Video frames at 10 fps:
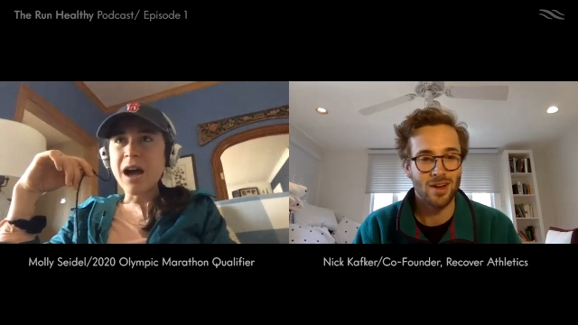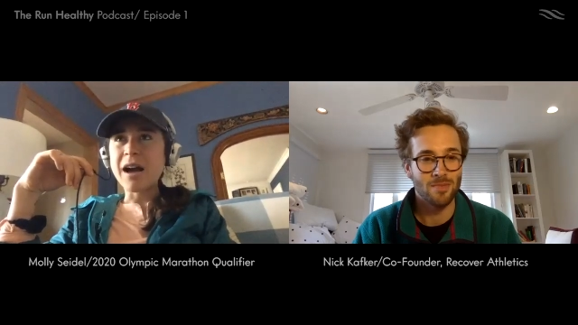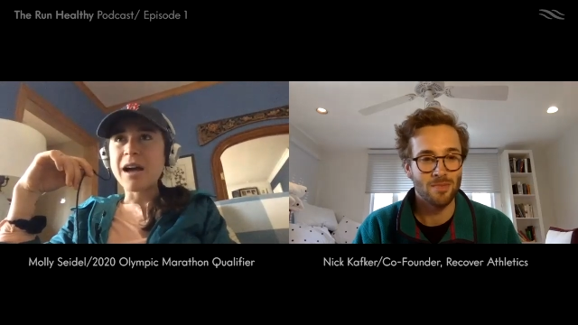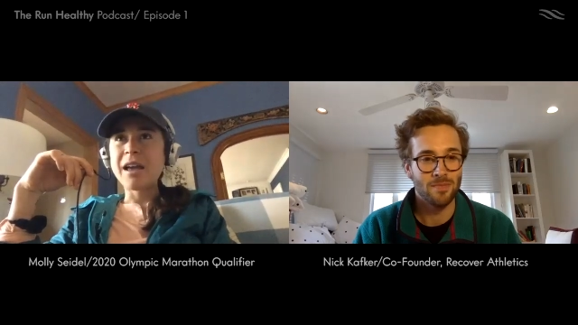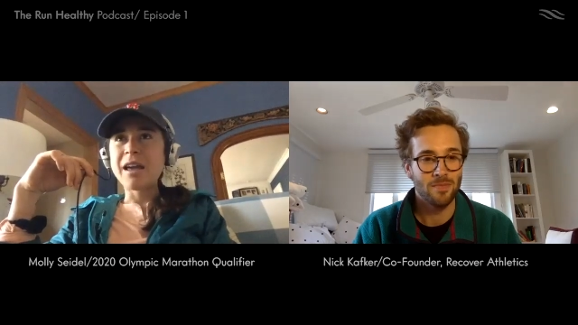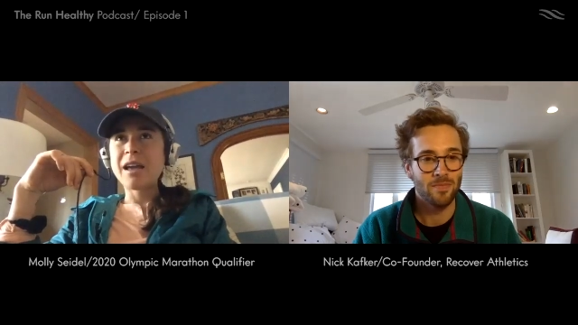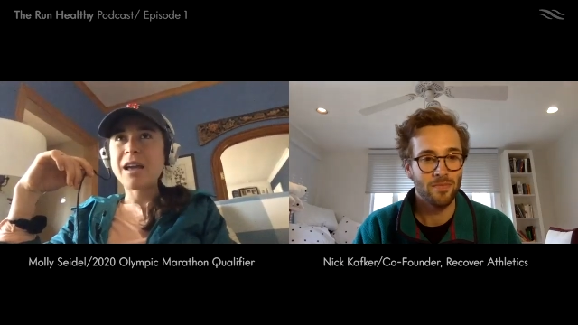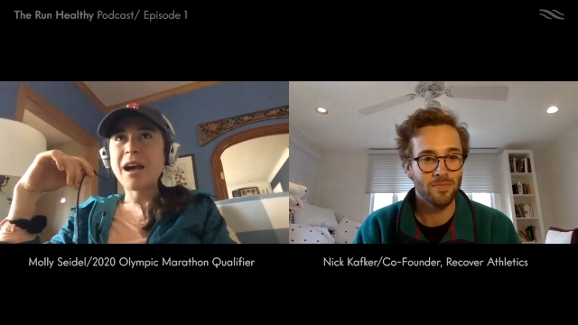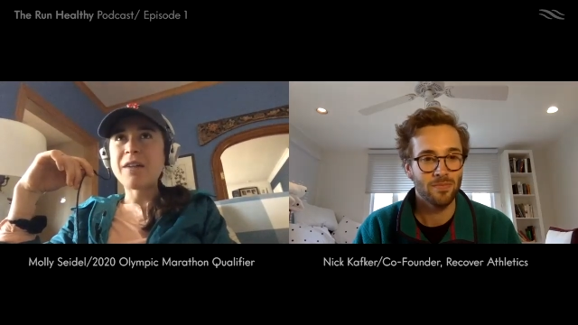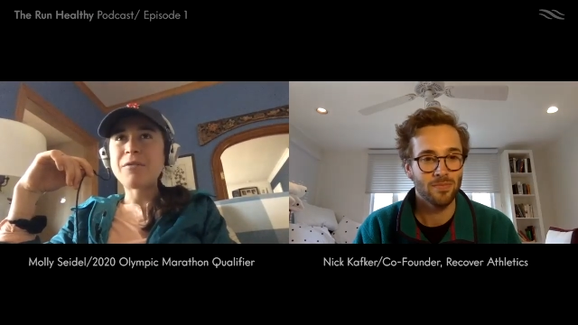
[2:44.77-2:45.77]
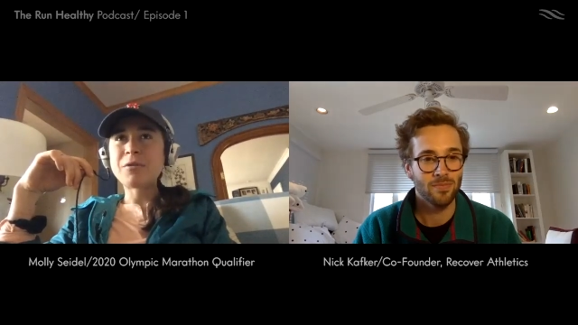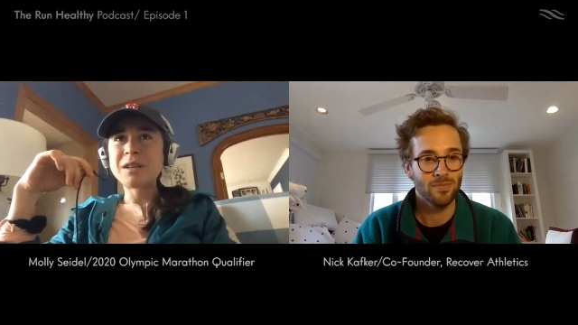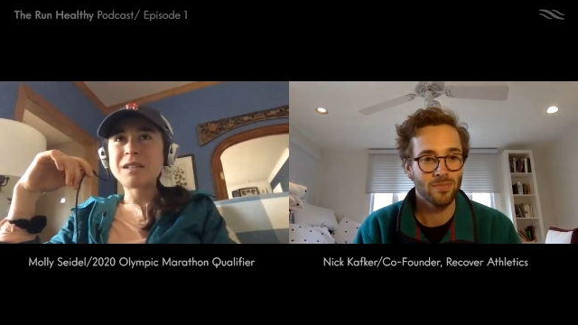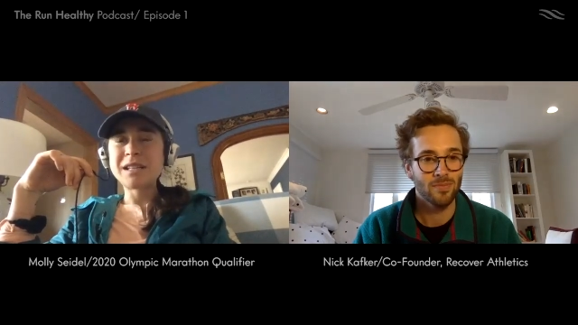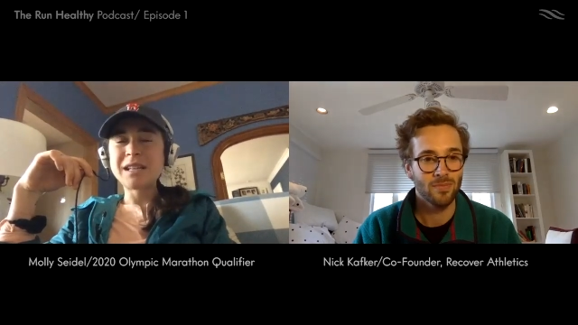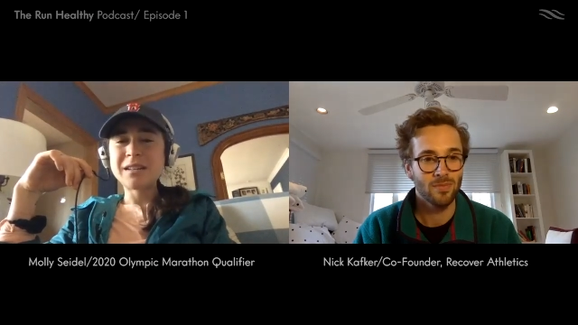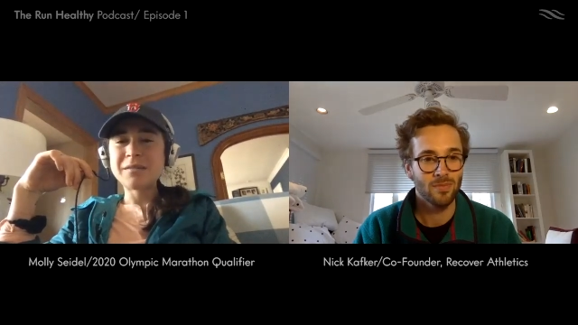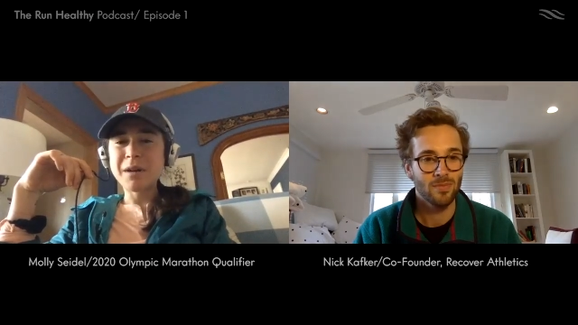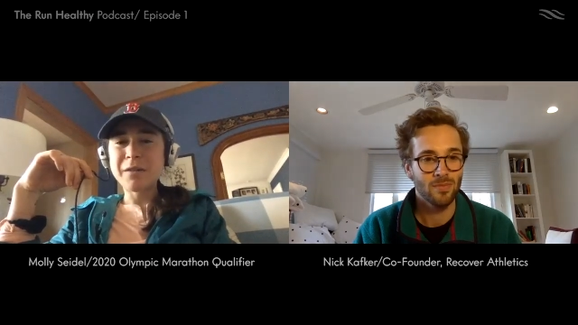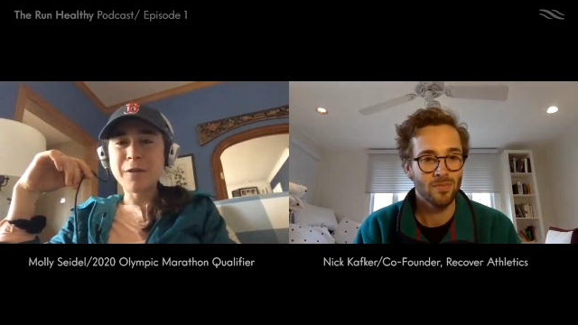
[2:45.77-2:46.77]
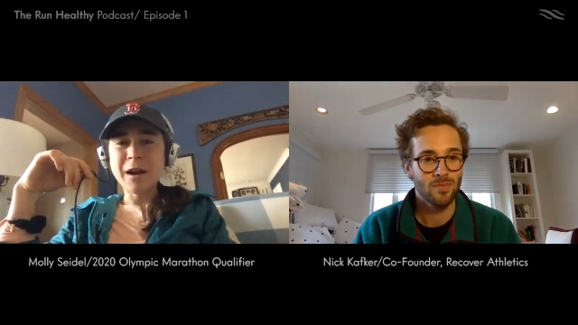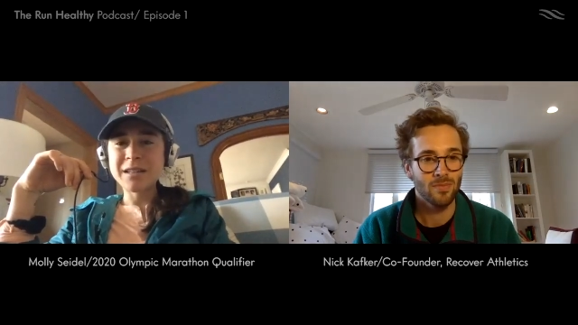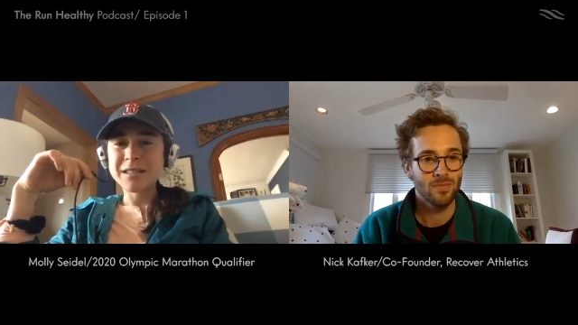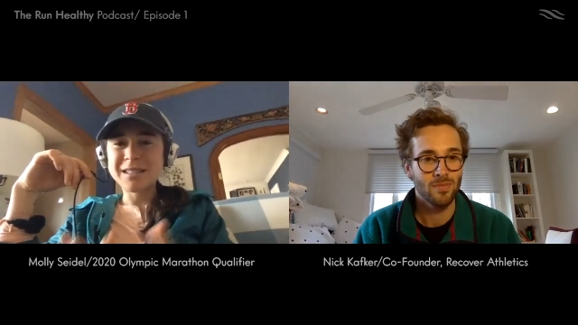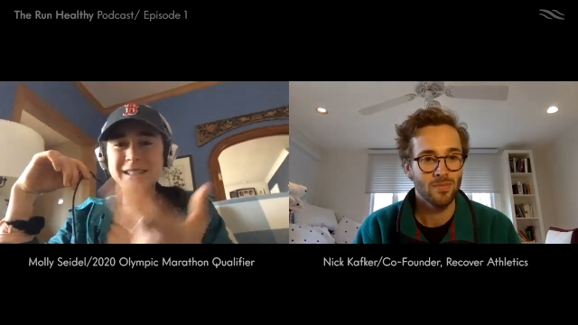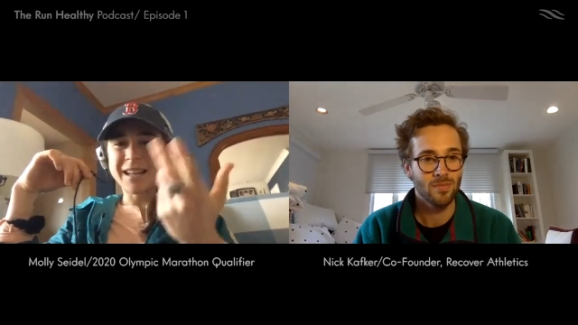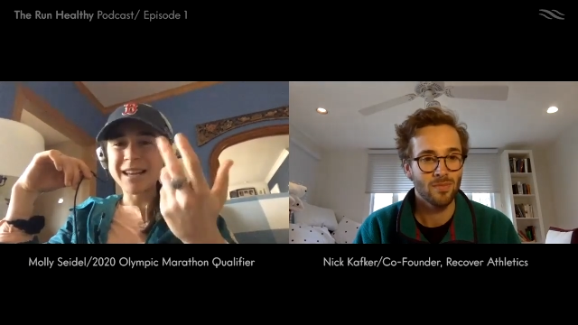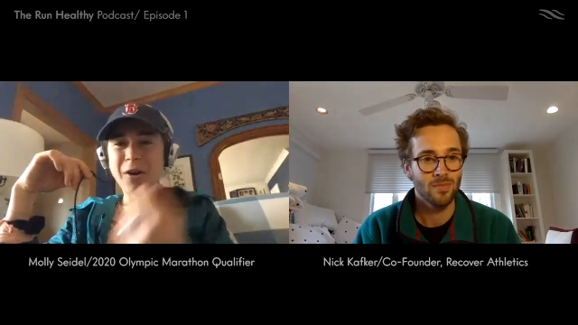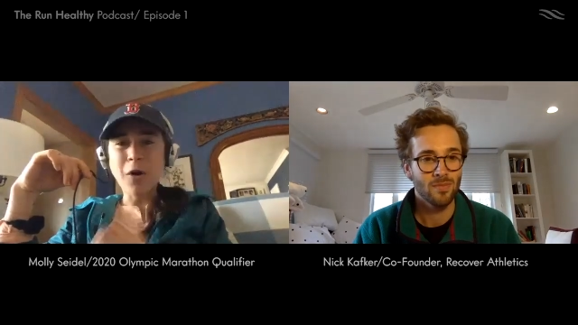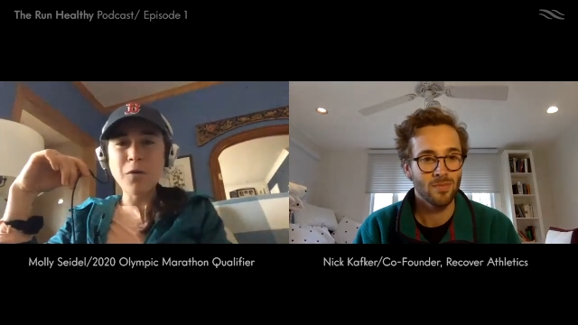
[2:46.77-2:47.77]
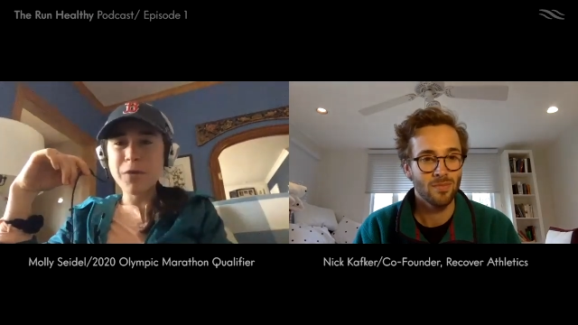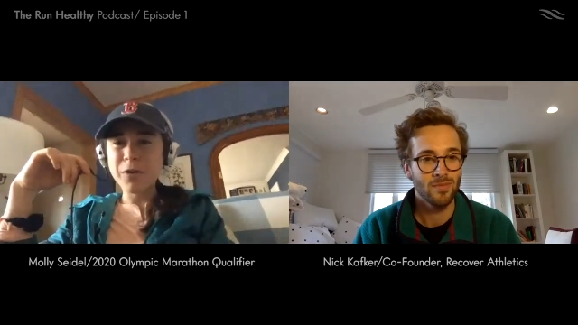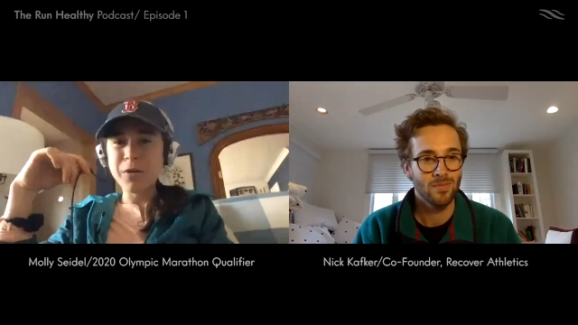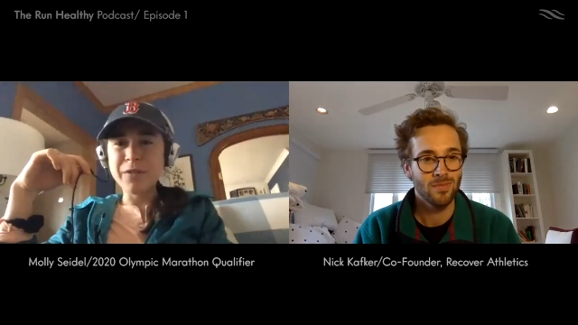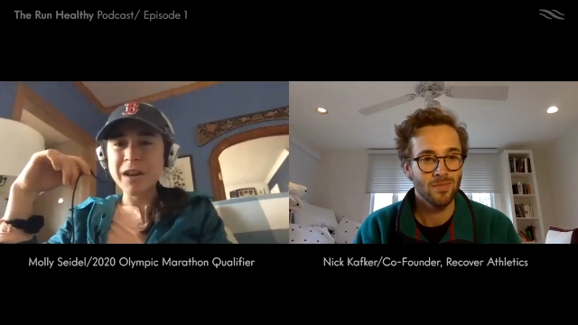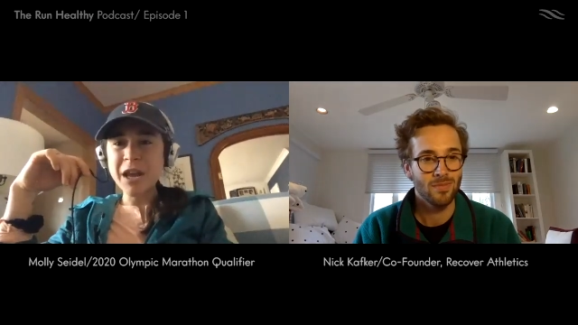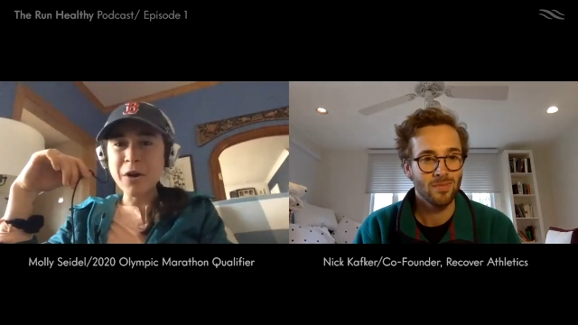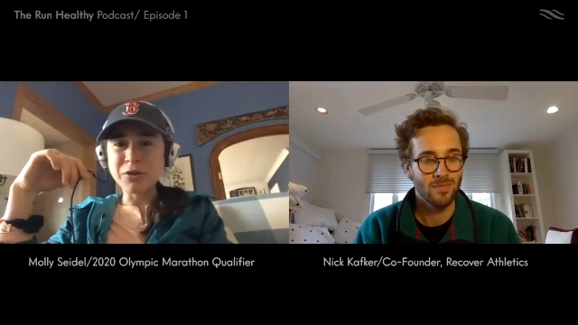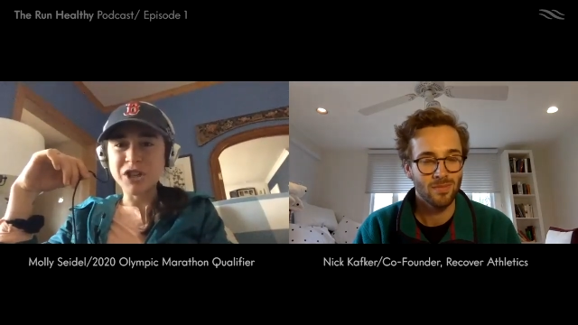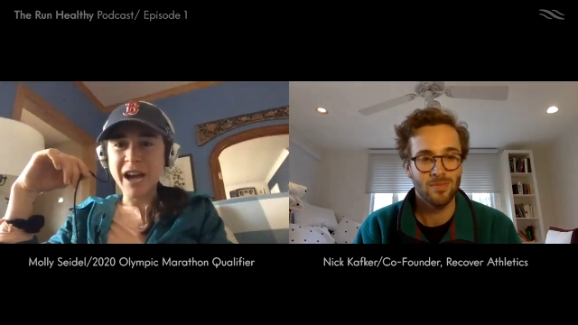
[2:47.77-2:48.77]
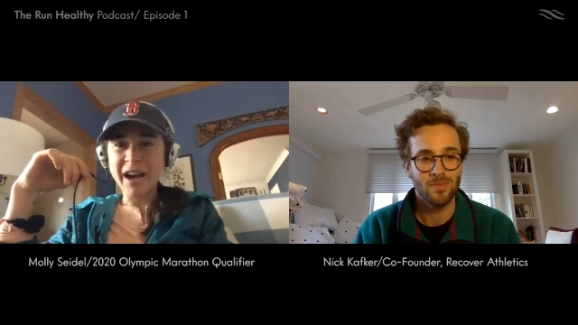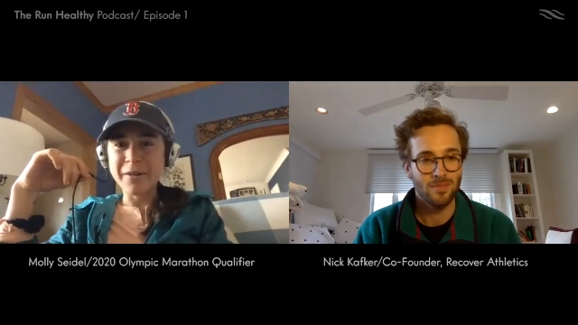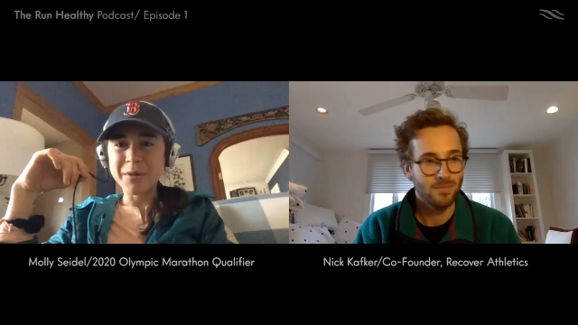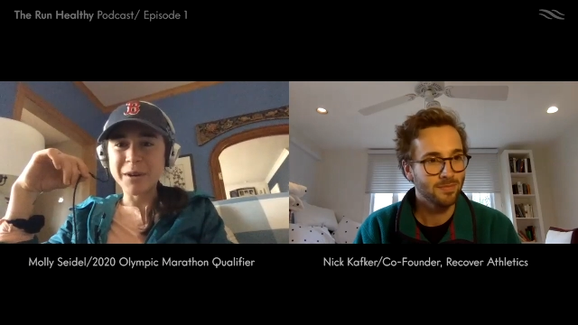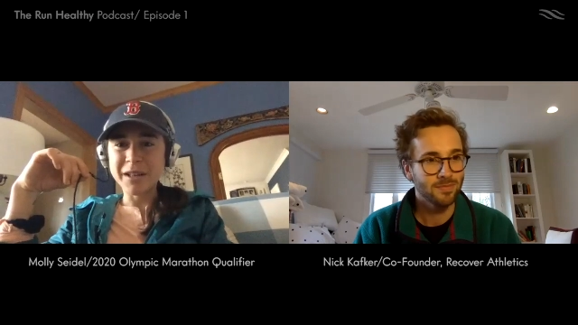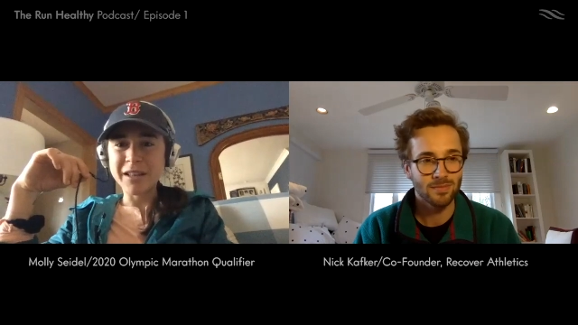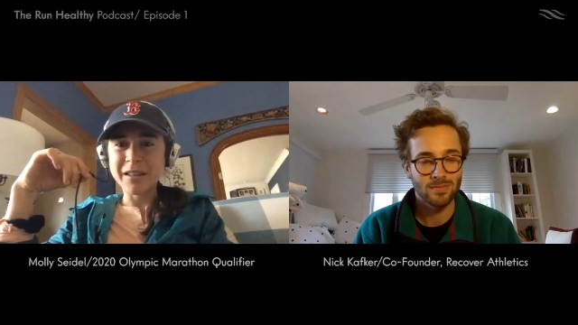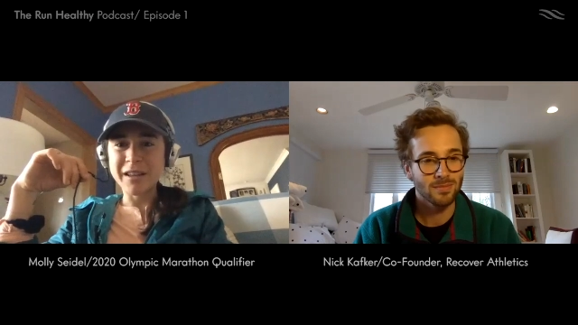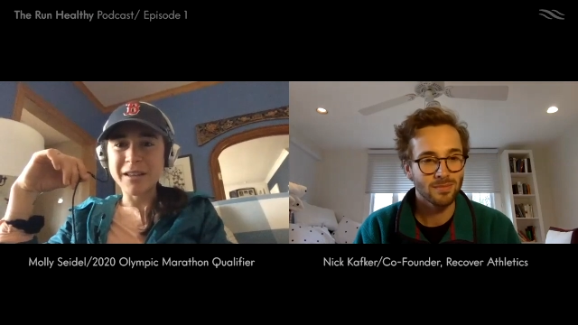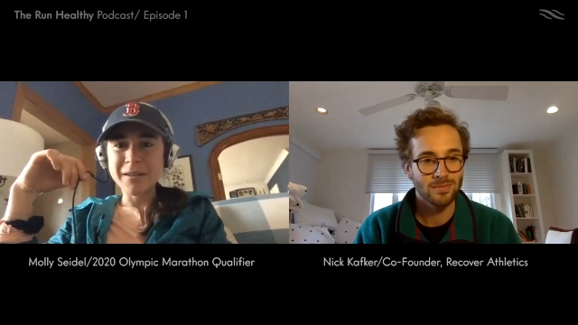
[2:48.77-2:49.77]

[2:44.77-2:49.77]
Speaker 1: i i've only seen my friends like over video chat really like